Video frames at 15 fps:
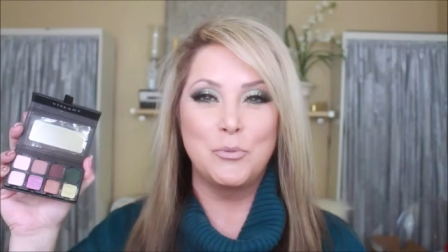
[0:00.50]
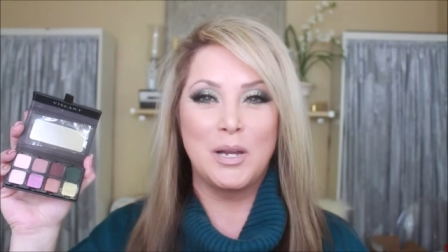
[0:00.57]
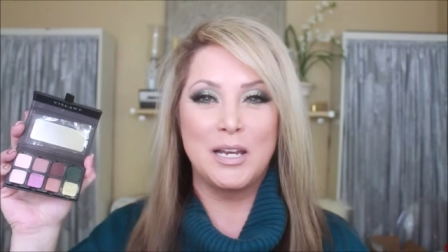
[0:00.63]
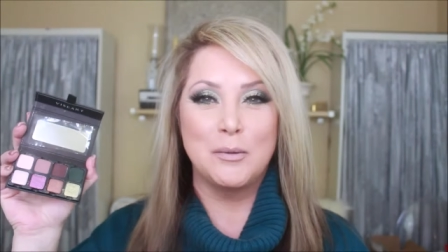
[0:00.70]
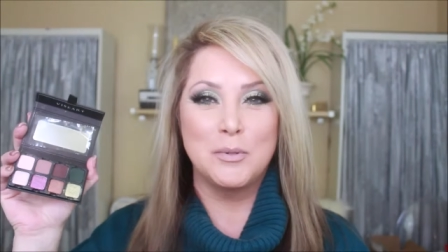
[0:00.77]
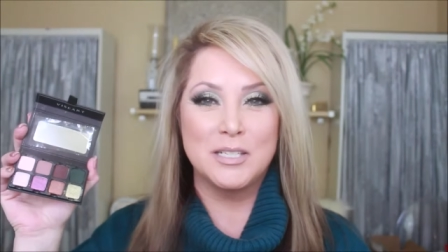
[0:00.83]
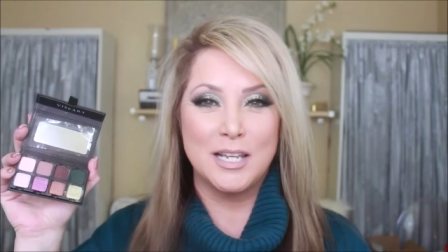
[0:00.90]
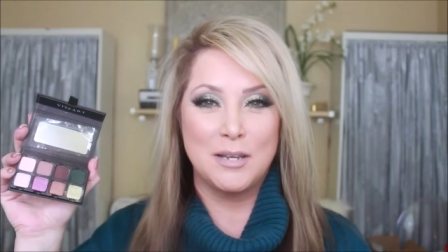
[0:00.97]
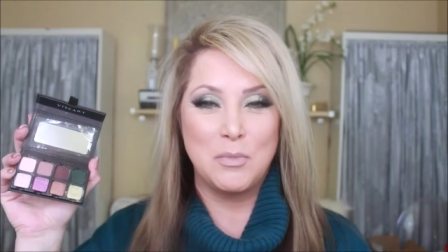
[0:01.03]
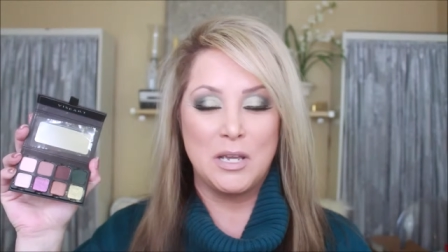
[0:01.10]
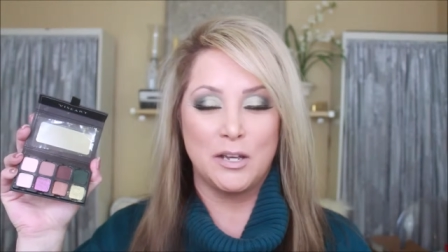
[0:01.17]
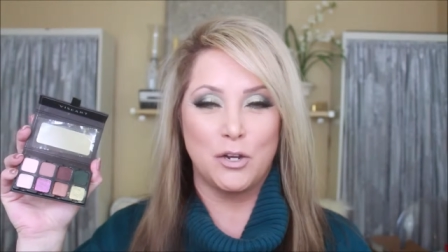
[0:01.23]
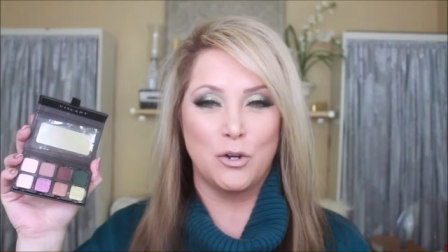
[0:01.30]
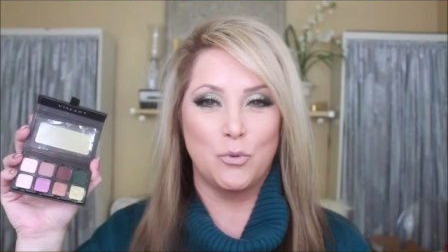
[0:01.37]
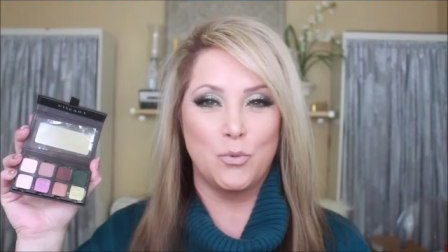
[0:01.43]
my name is
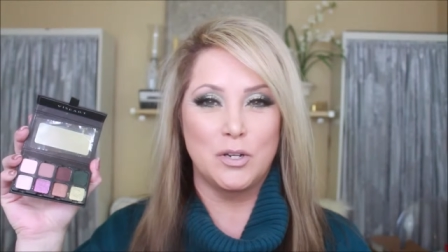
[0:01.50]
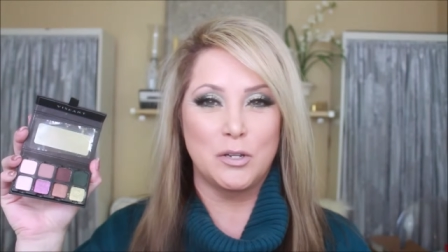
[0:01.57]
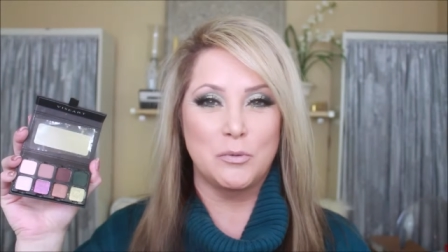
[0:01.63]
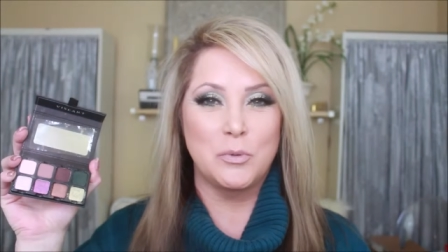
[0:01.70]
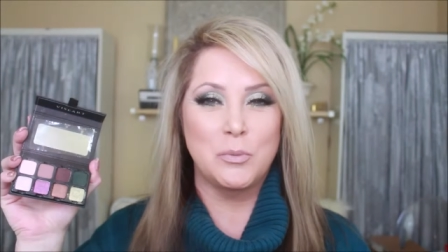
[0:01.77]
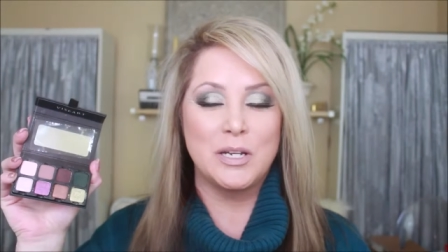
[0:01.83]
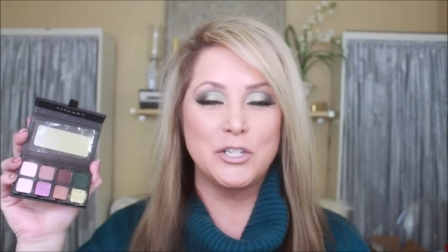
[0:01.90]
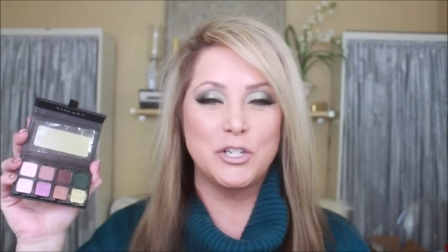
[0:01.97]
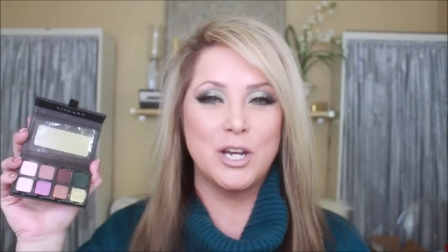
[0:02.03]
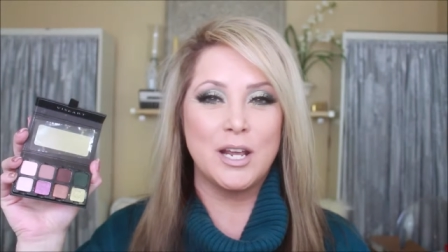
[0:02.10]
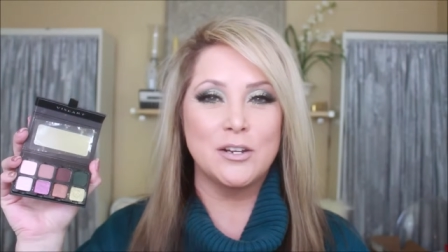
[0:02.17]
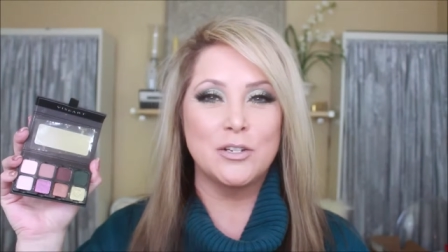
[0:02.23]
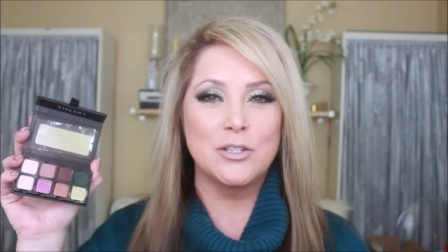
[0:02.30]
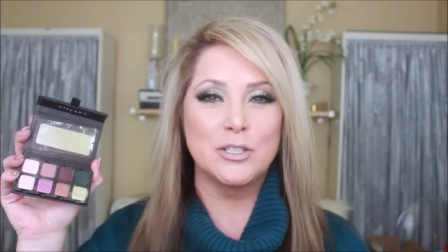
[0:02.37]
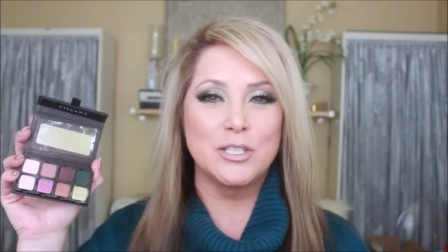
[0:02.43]
Aamyie Ecker and welcome to my
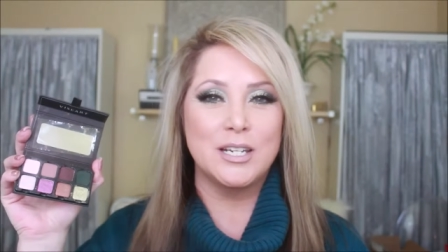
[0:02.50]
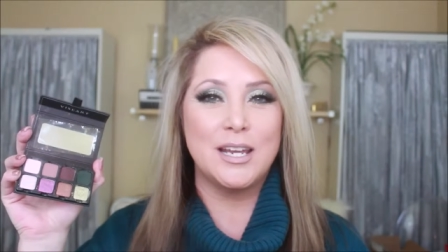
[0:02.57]
channel.